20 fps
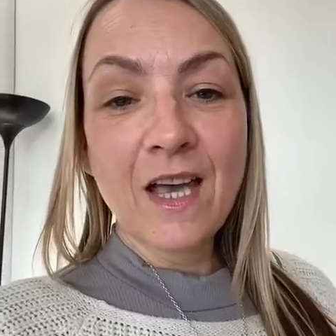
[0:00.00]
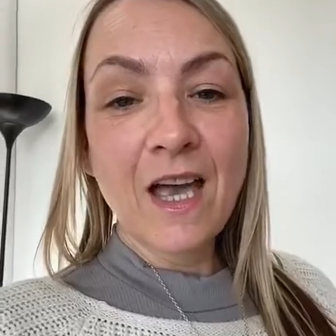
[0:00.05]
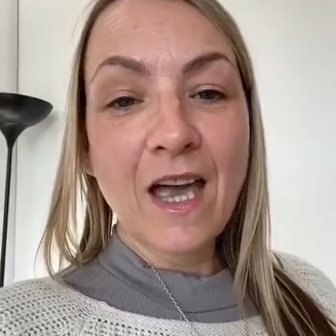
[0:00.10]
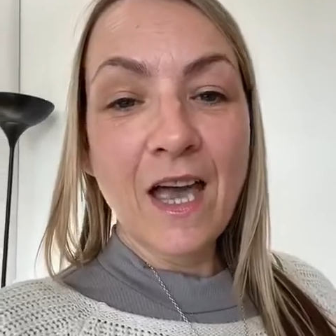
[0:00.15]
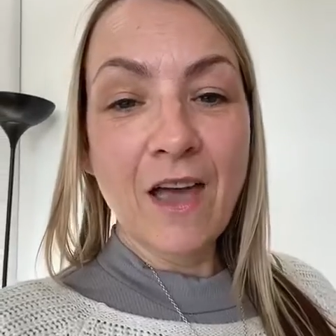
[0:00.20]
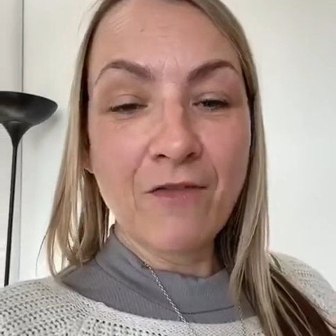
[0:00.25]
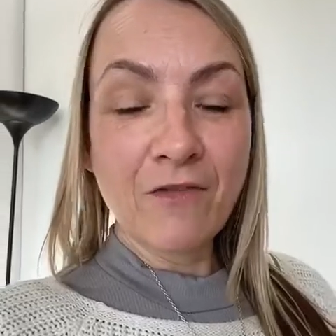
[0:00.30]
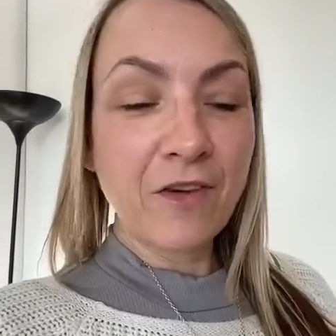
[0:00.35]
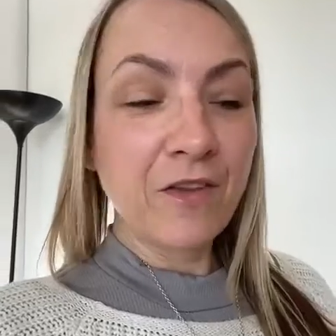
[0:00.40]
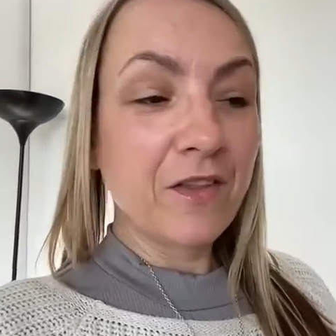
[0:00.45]

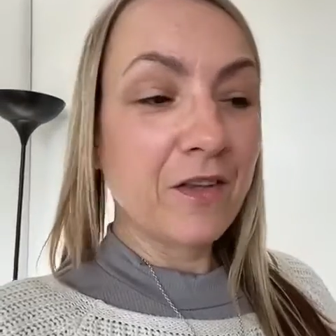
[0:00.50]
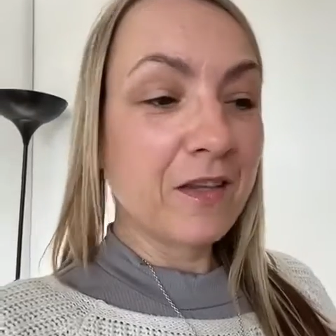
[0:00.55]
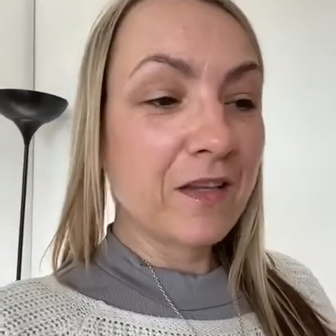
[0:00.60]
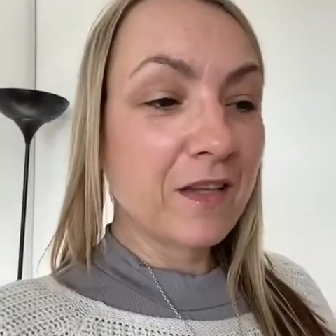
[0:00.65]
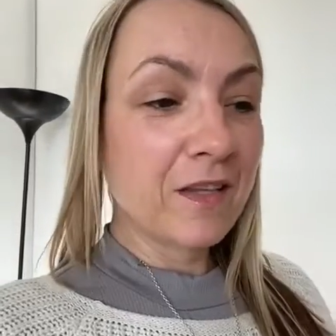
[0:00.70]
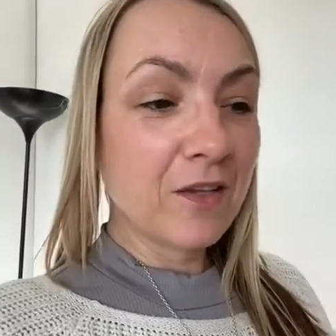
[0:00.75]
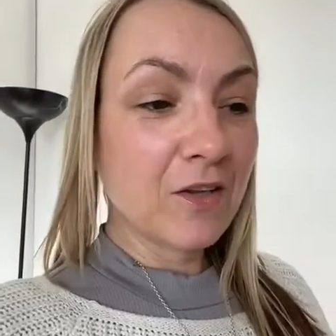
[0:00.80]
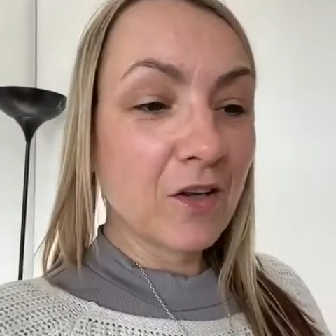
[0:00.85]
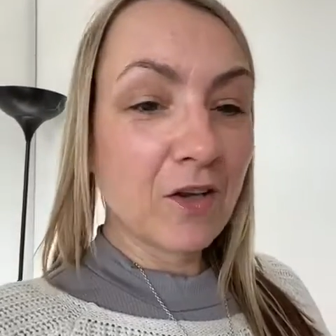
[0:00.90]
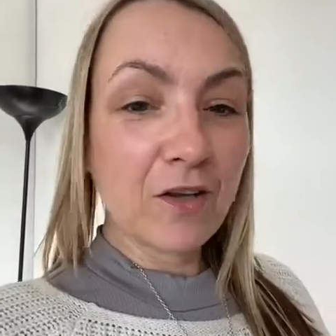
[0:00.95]

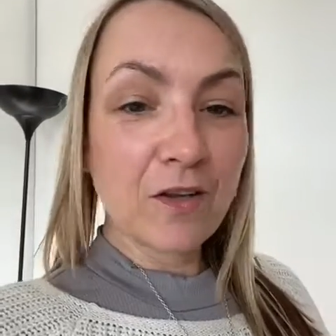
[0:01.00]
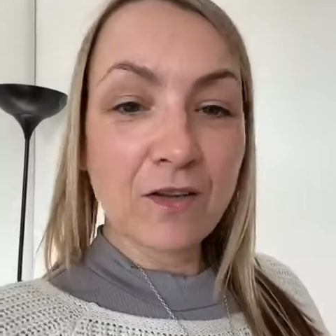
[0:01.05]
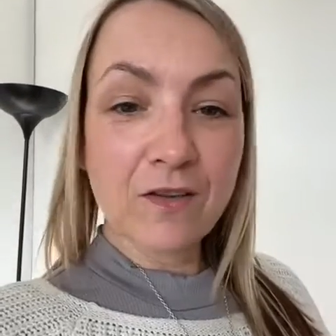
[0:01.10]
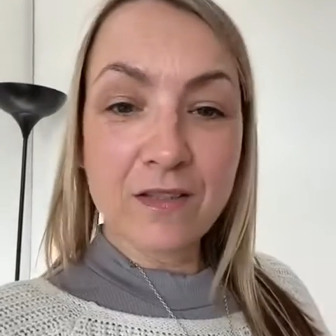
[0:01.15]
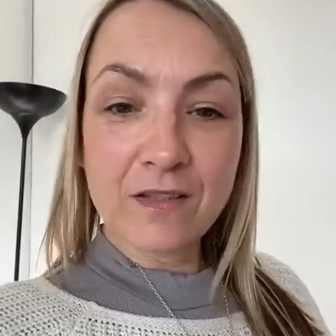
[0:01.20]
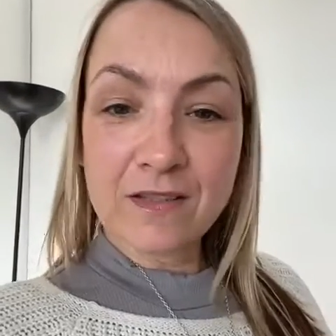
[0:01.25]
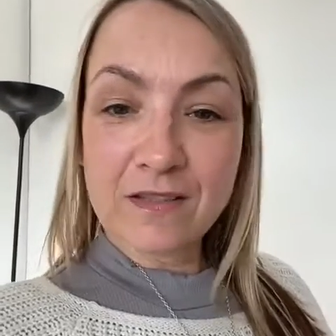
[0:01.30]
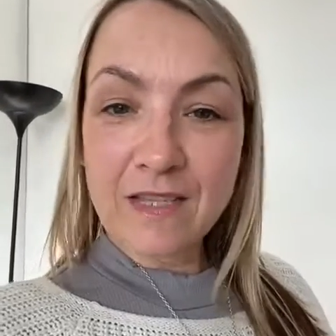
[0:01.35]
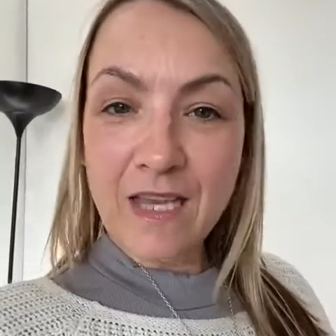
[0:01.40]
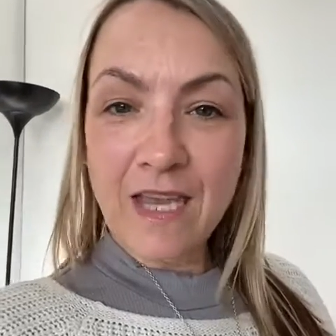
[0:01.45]
Everything, the
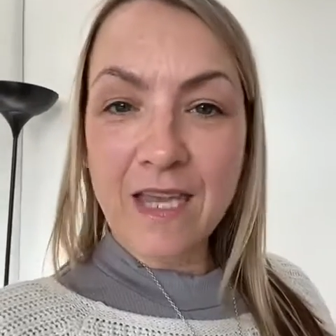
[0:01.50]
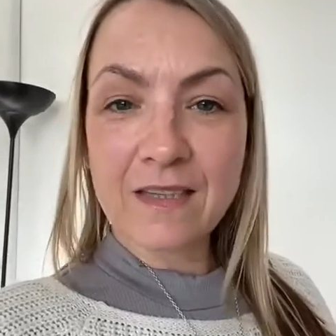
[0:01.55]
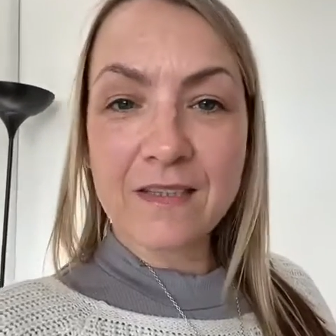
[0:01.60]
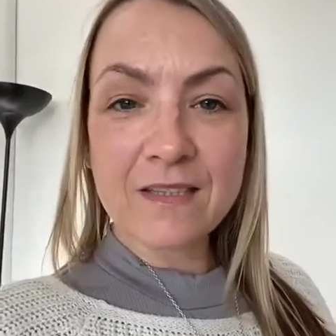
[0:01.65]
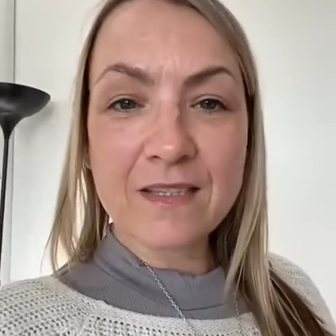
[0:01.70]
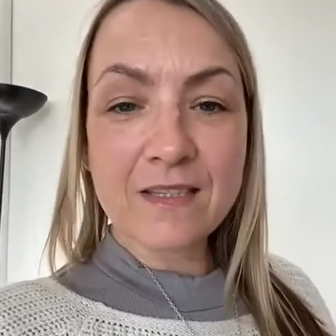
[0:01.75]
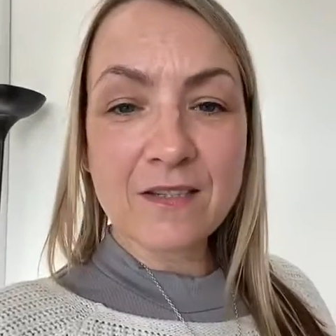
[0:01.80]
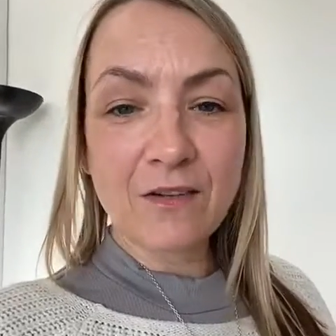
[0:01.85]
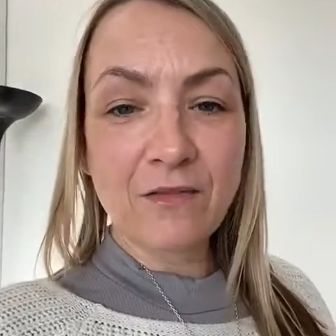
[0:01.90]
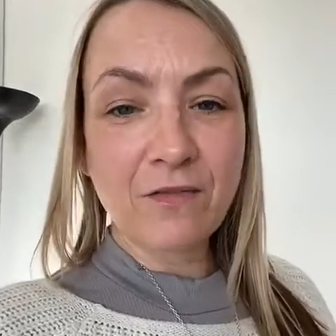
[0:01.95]
debt and
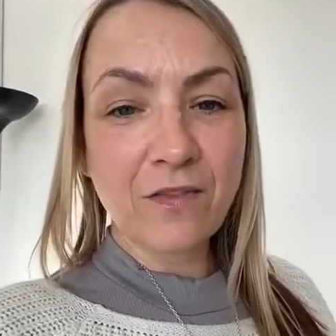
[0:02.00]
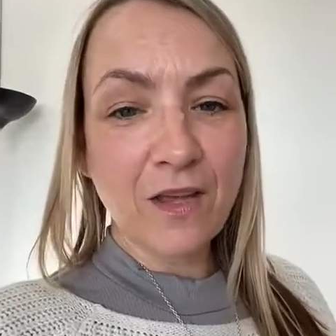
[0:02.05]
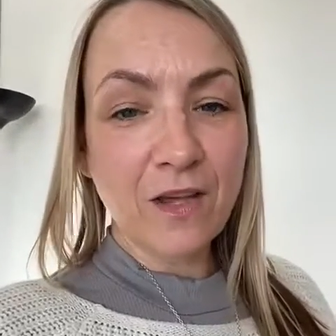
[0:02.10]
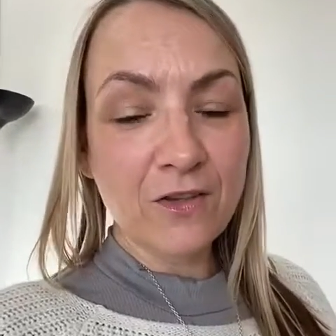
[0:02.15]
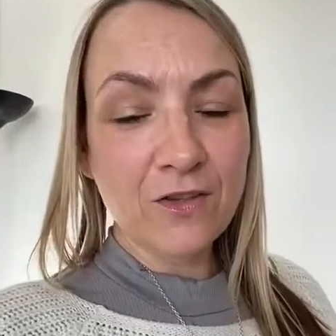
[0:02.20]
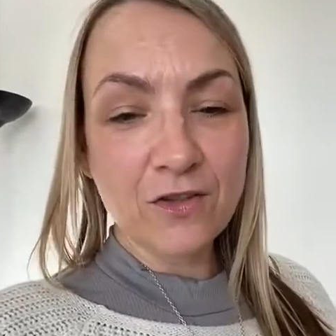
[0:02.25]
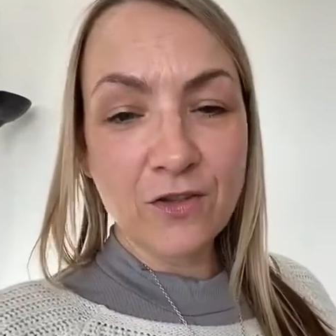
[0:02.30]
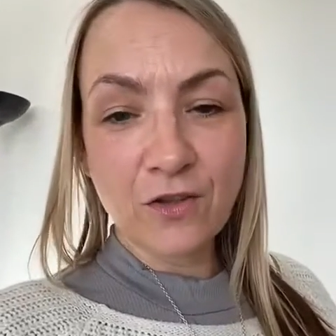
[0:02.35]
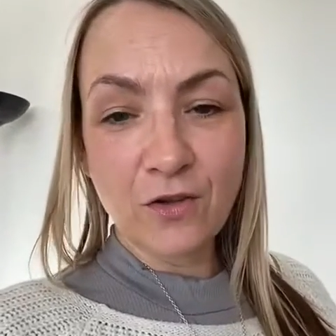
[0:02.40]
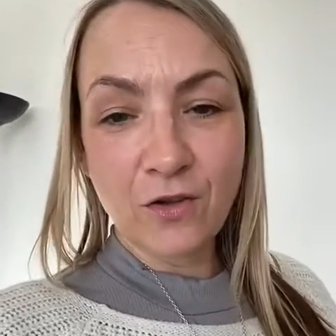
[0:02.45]
stuff that I
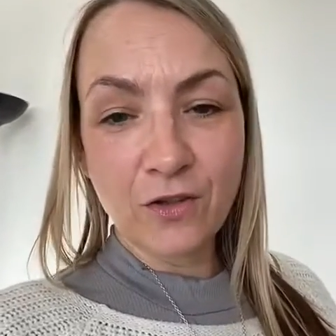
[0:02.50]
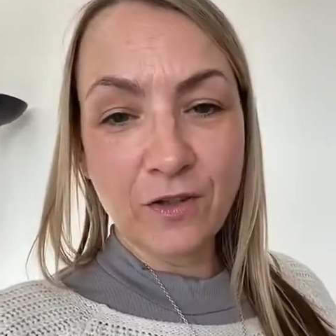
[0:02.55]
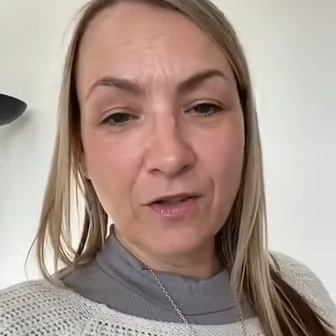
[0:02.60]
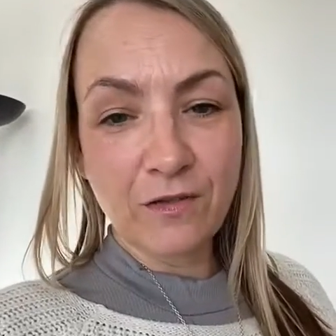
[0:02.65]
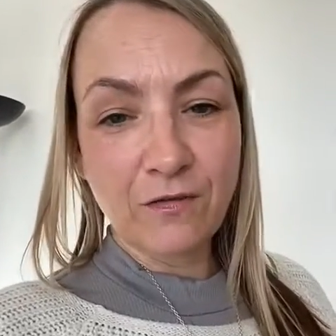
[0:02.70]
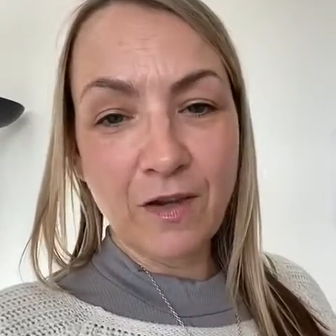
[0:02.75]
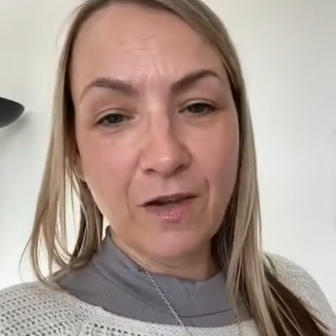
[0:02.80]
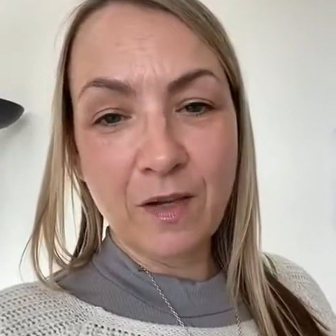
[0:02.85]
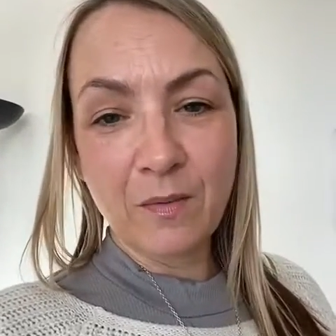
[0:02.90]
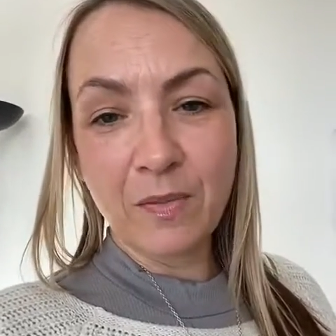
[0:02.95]
took on at the
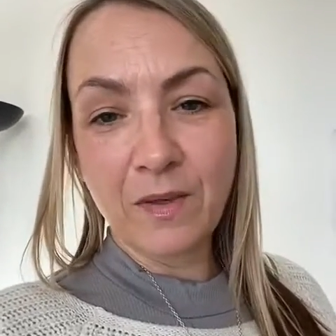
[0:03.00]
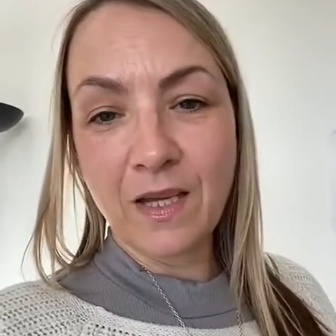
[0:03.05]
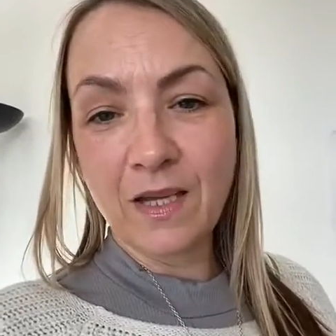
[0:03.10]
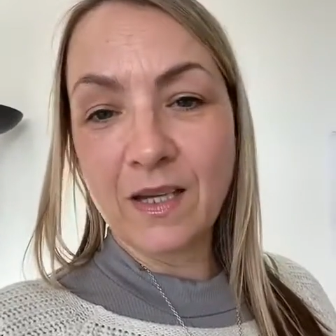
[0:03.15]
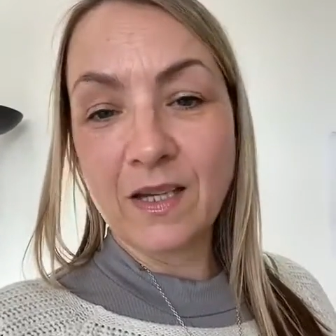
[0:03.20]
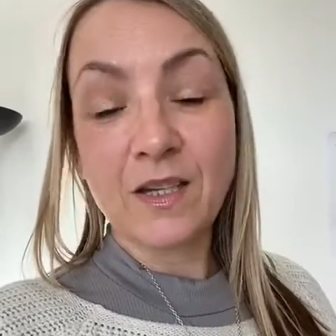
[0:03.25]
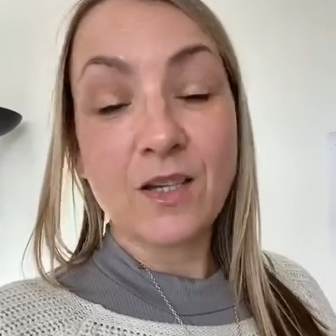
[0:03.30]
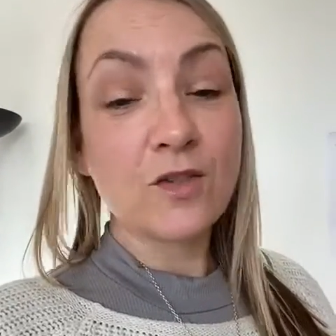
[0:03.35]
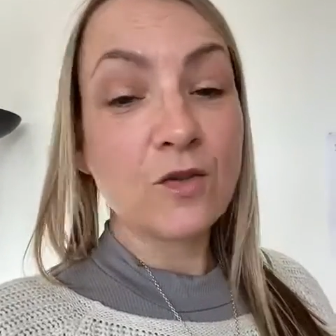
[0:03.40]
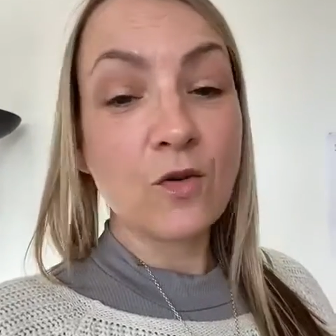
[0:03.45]
very
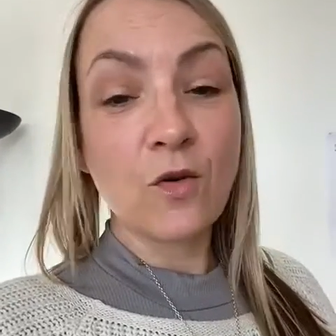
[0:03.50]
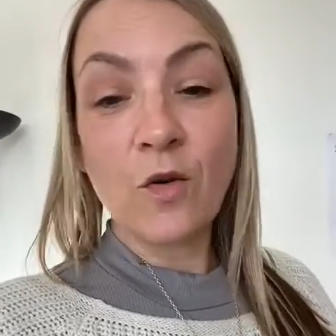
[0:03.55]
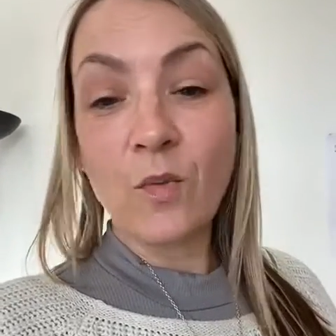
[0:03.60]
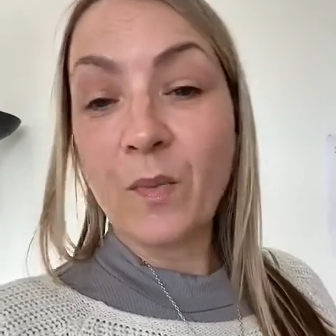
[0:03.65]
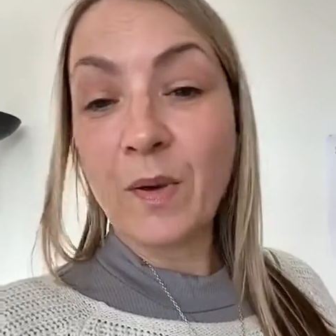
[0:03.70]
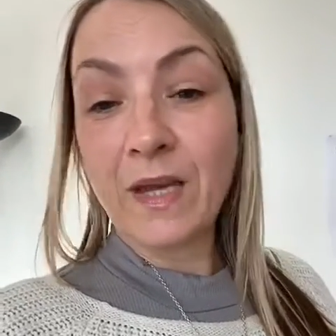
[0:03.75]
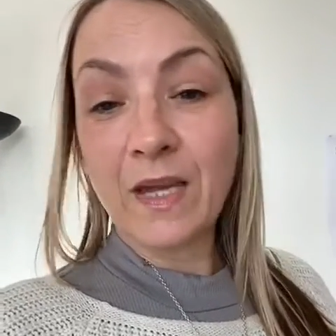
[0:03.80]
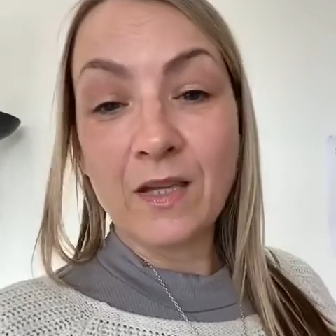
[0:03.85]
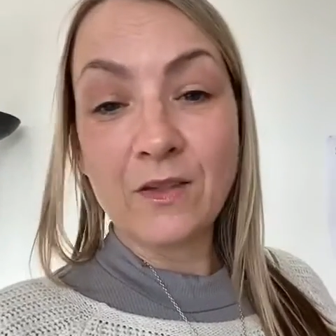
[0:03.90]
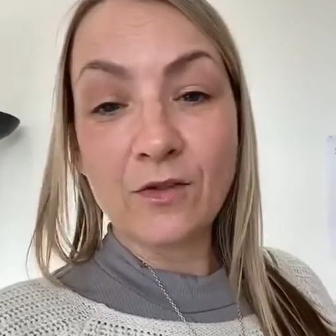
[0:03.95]
beginning is all
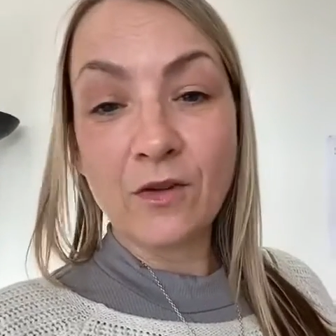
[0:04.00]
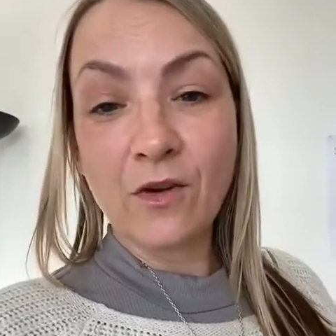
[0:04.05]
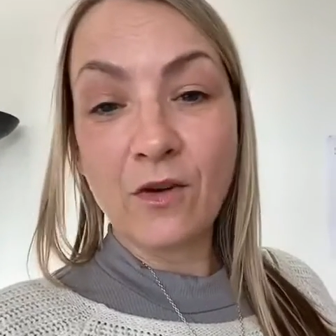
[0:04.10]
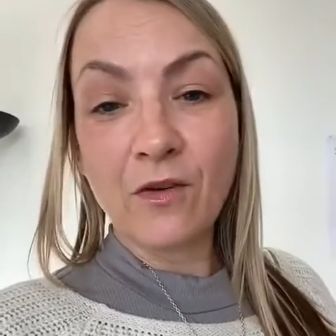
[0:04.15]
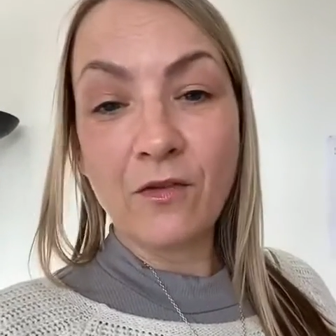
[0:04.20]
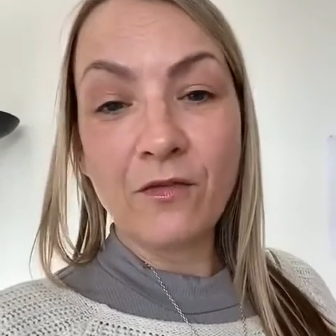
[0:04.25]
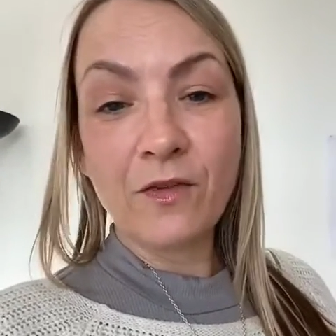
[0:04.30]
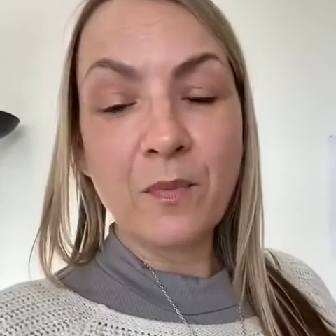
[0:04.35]
paid off.